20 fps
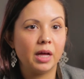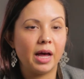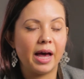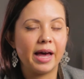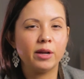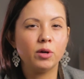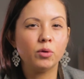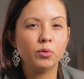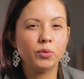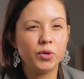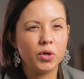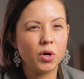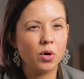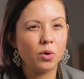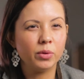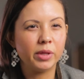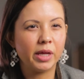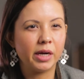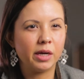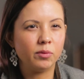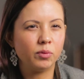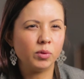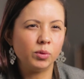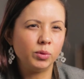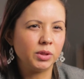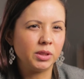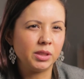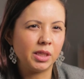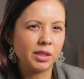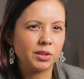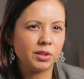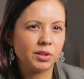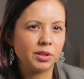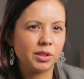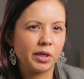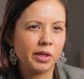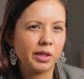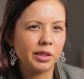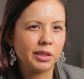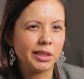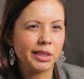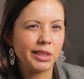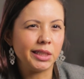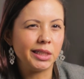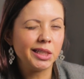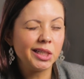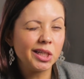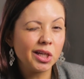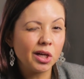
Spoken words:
I don't know that if it was necessarily